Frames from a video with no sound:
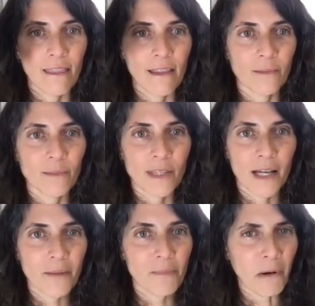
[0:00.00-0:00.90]
thumbs
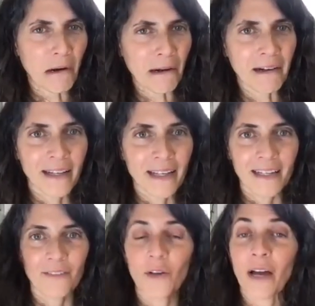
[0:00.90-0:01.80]
up or?
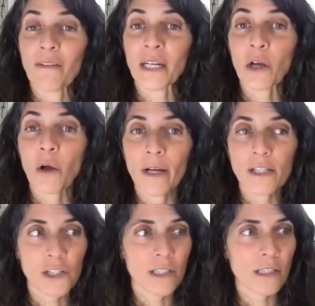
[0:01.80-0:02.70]
If you have any
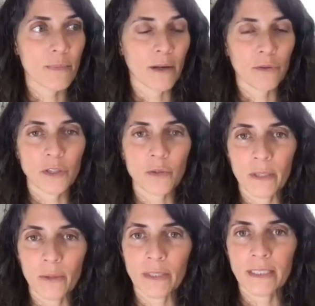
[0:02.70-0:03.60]
questions about the
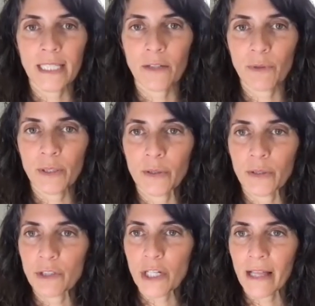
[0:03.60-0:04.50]
21 day renew
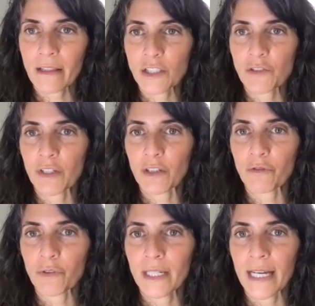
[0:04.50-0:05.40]
you challenge, feel
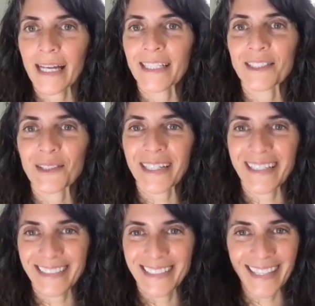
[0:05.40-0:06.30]
free to enter it
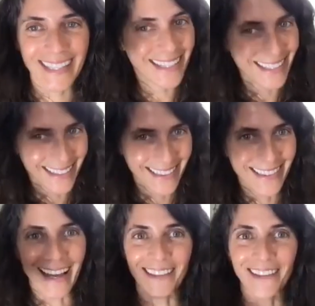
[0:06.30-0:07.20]
into the
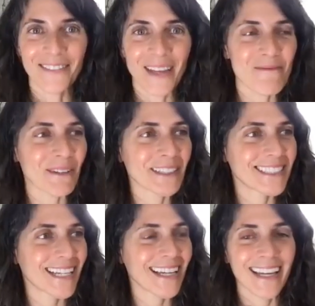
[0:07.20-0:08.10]
I love that,
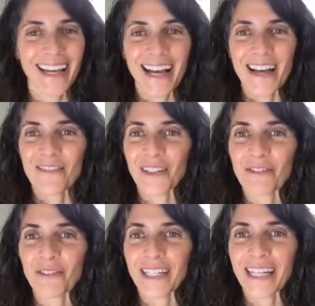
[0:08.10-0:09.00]
Bernadette. Feel
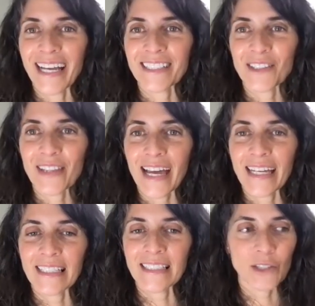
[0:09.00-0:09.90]
free to enter
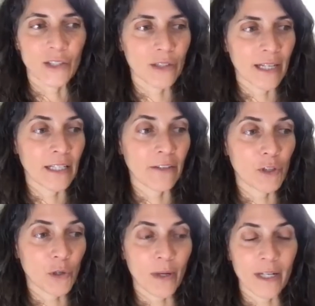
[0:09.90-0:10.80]
that into any of
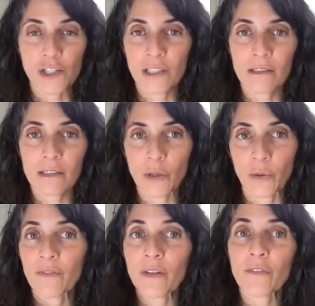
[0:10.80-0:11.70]
your questions. So,
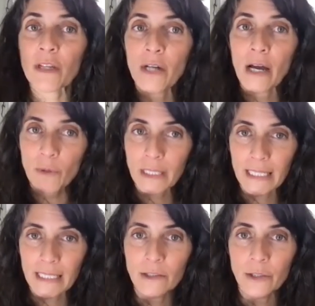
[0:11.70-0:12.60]
even if they're not
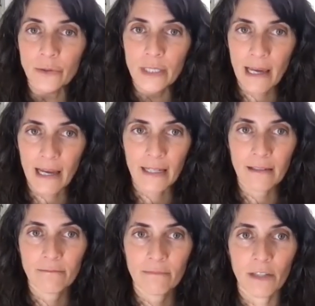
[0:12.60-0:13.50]
related to
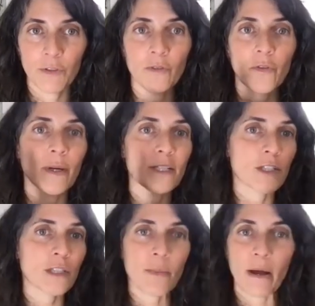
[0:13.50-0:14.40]
today, if you have
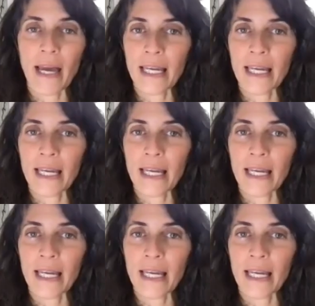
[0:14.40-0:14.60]
questions about